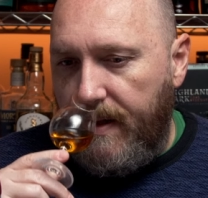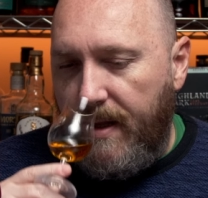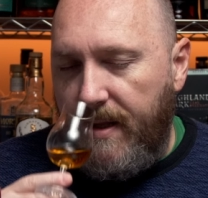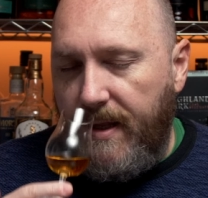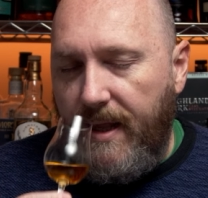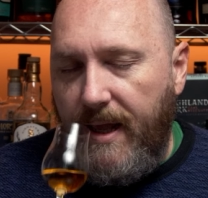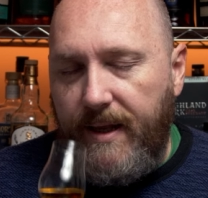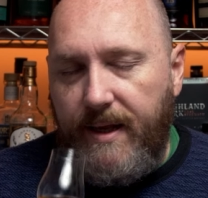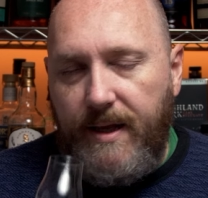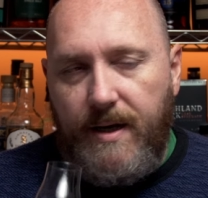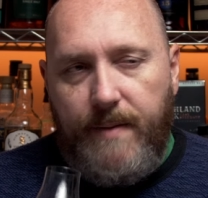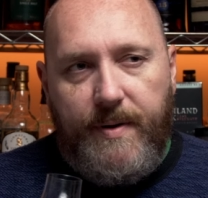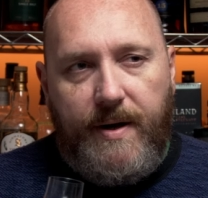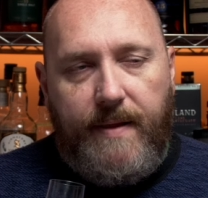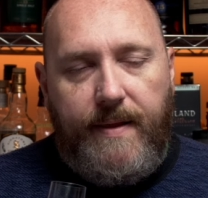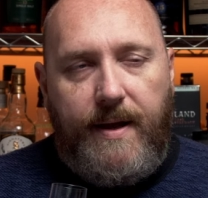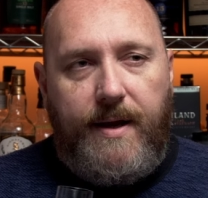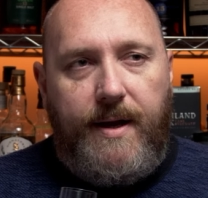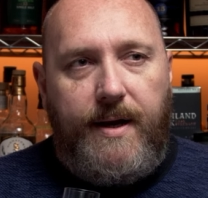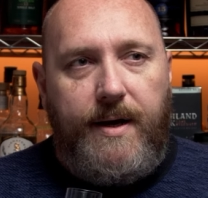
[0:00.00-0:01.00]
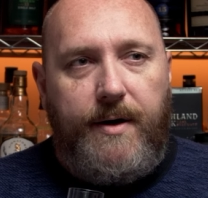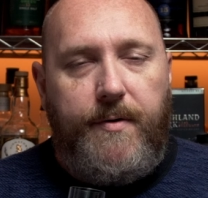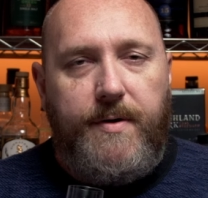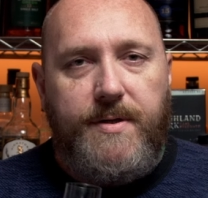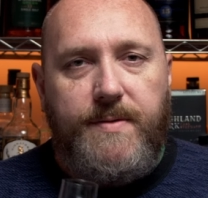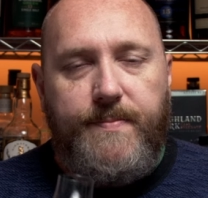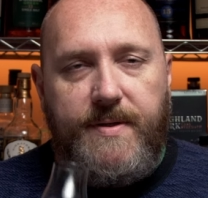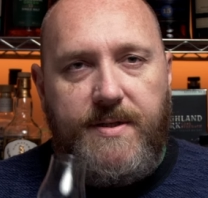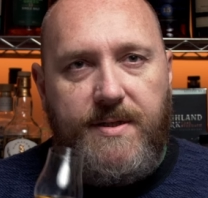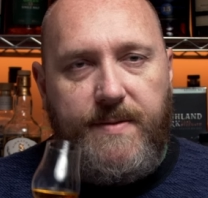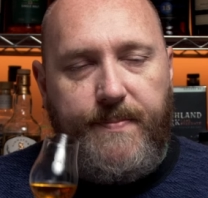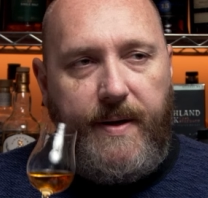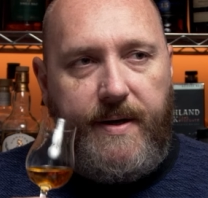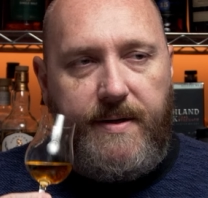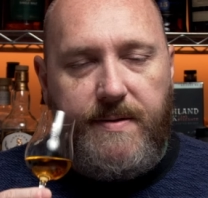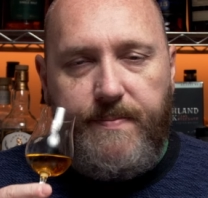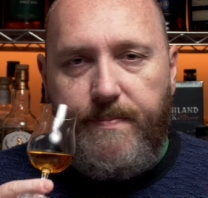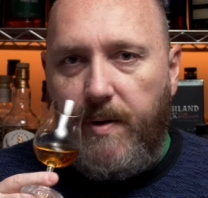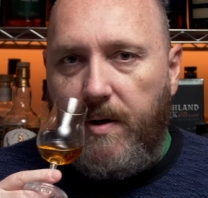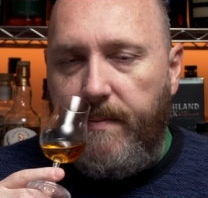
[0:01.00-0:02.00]
Yeah, I get a bit of that kind of Christmas spice
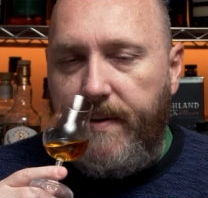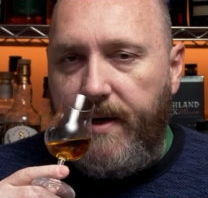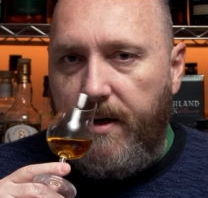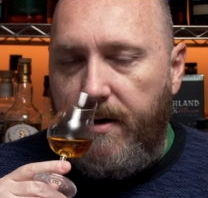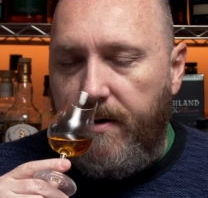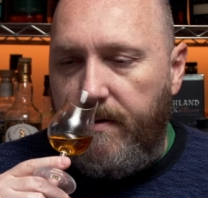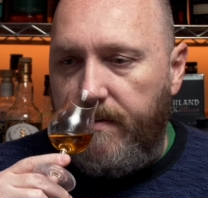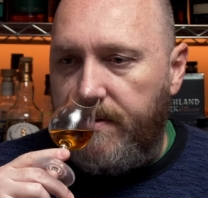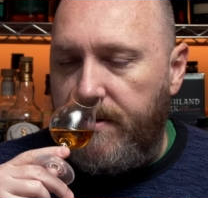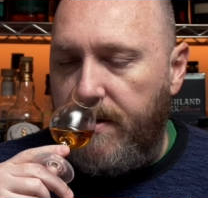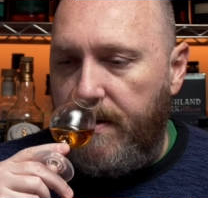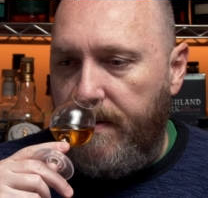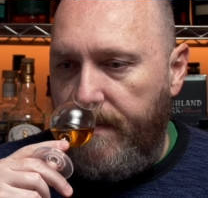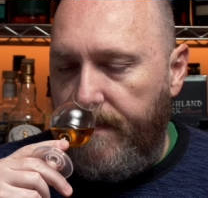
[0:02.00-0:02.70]
bourbony notes.